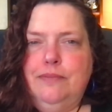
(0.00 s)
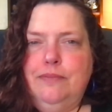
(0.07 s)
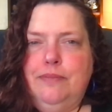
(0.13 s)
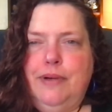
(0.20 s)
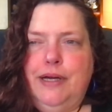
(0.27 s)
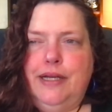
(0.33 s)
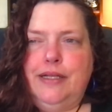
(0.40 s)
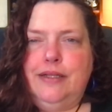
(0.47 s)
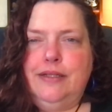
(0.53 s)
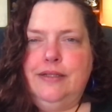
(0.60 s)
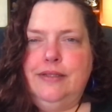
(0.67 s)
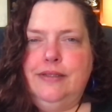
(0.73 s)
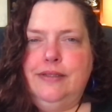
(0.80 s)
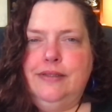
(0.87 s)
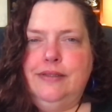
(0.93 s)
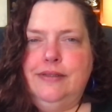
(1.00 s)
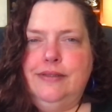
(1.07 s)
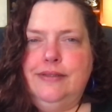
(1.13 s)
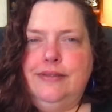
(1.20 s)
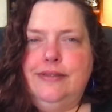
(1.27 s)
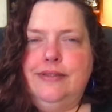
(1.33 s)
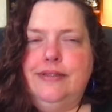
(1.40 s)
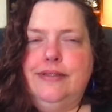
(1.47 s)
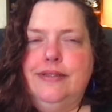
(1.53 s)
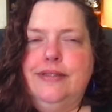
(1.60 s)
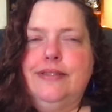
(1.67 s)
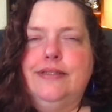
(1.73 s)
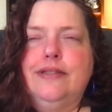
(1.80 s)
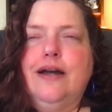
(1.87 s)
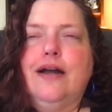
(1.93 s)
But
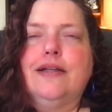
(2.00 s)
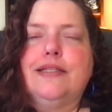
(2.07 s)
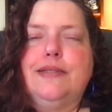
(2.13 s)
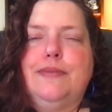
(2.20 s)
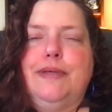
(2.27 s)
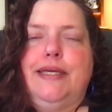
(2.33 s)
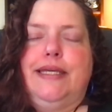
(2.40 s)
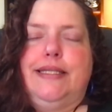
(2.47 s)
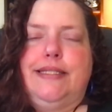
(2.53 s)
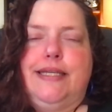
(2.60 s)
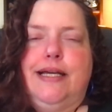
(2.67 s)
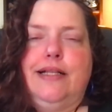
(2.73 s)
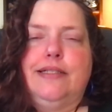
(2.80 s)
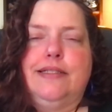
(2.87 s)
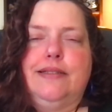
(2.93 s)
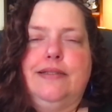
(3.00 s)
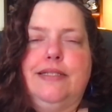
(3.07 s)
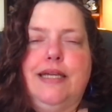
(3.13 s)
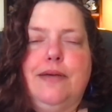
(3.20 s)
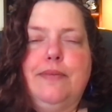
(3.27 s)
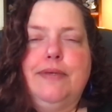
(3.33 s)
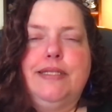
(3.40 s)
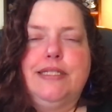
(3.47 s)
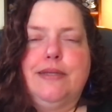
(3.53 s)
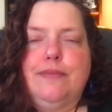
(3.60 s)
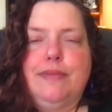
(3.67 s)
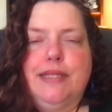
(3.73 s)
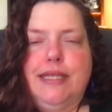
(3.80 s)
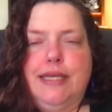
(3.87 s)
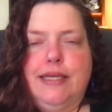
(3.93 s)
talk to me and tell me
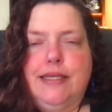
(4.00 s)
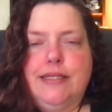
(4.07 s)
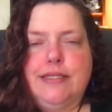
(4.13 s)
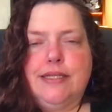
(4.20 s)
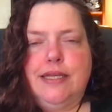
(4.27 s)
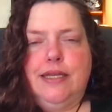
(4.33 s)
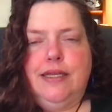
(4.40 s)
some things